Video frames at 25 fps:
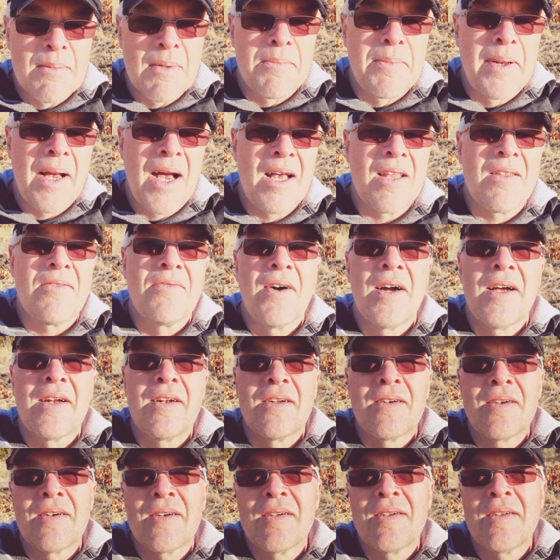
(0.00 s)
a
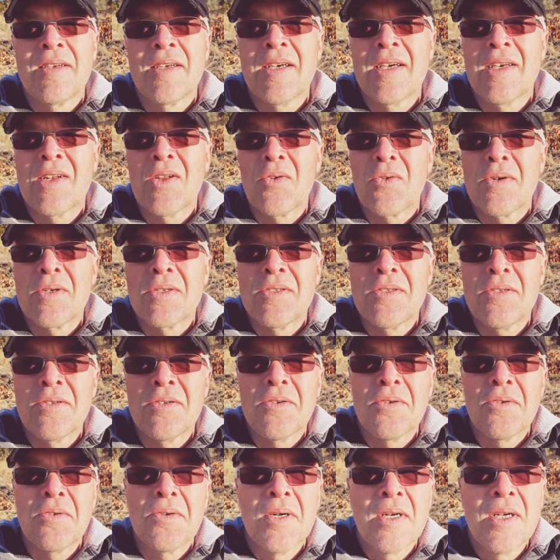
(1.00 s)
Pathfinder in order
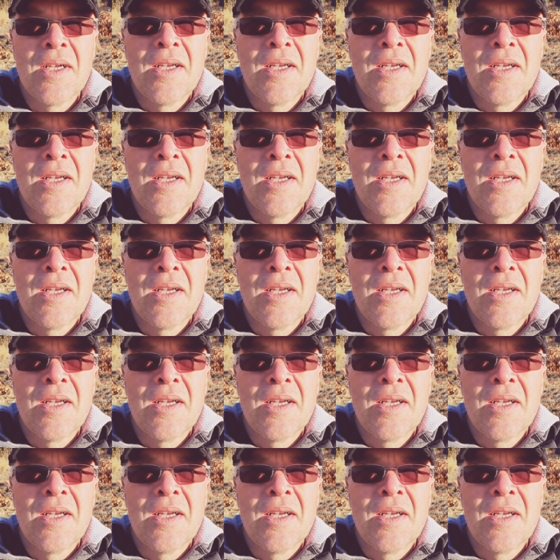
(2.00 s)
to